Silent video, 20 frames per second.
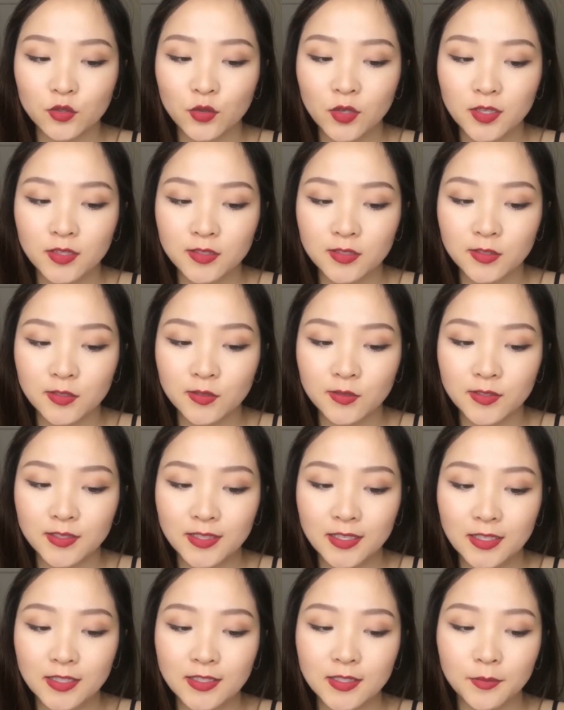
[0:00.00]

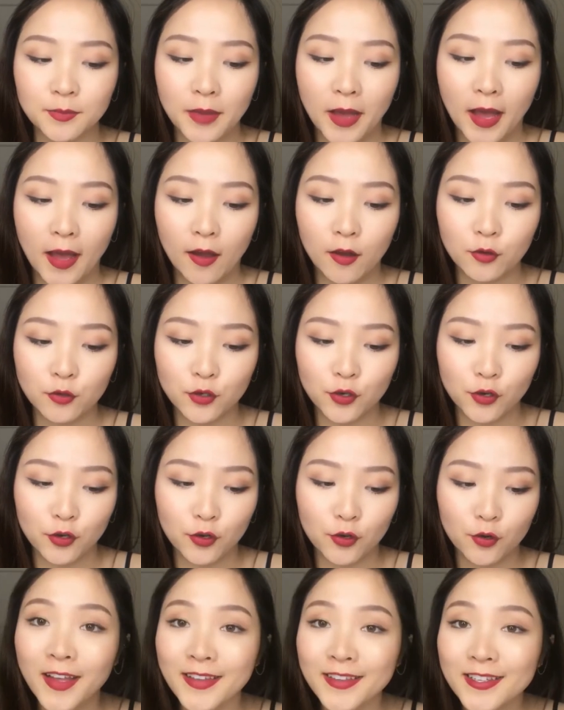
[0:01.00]
Translucent
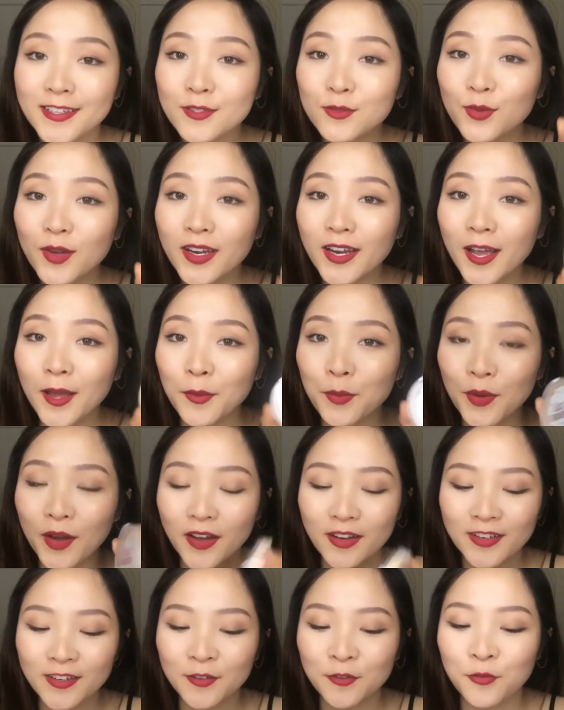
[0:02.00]
Powder. This one I
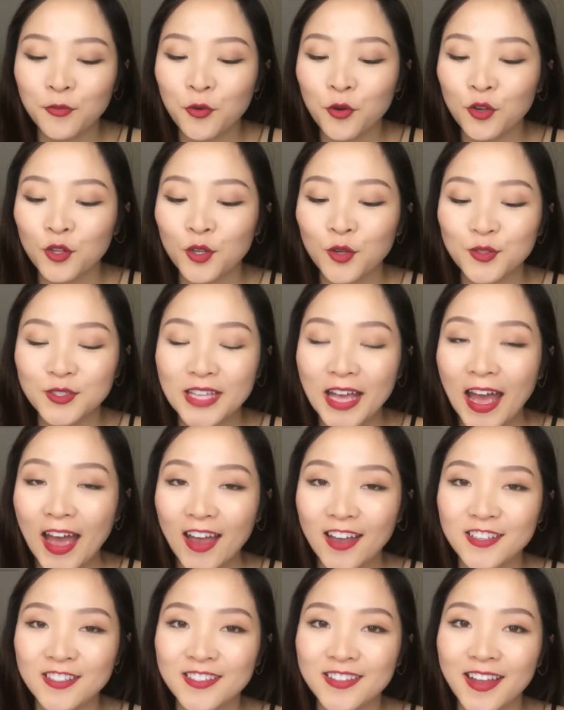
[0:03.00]
bought it for those
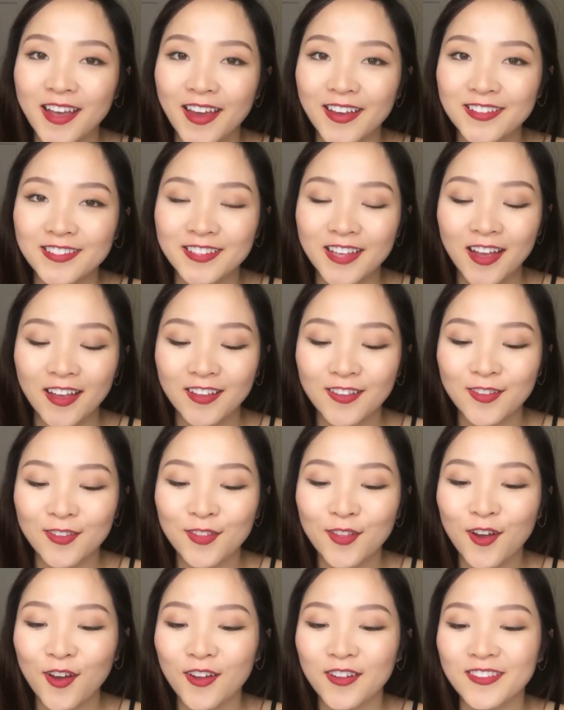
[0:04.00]
hashtags. I
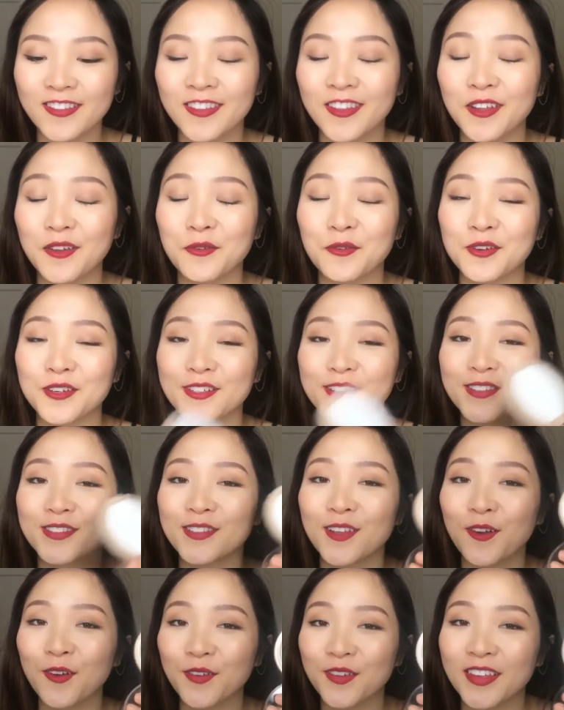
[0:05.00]
thought they were
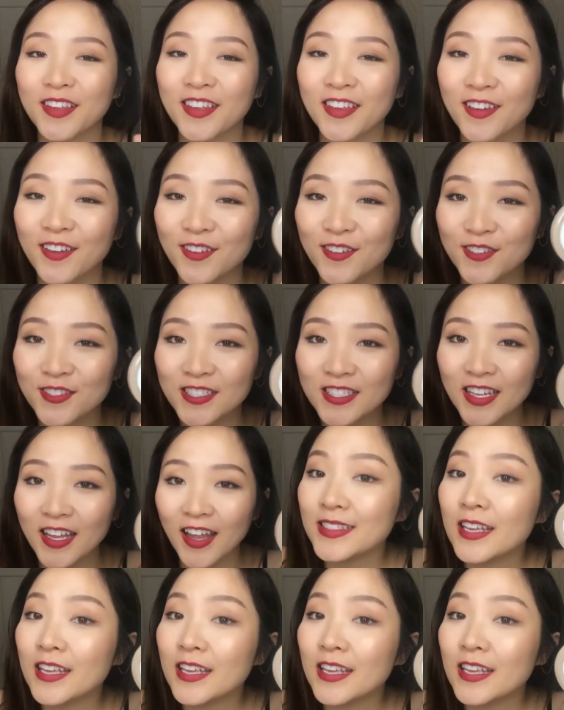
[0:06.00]
so cute.